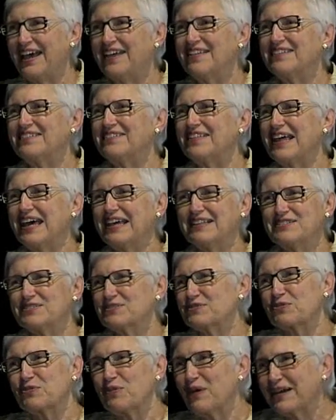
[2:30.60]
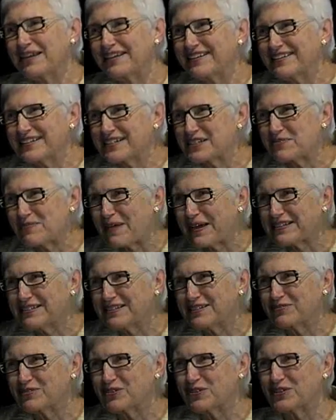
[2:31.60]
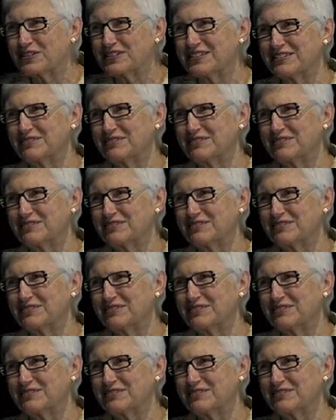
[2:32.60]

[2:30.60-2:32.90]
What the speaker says: And that's quite unexpected, of course.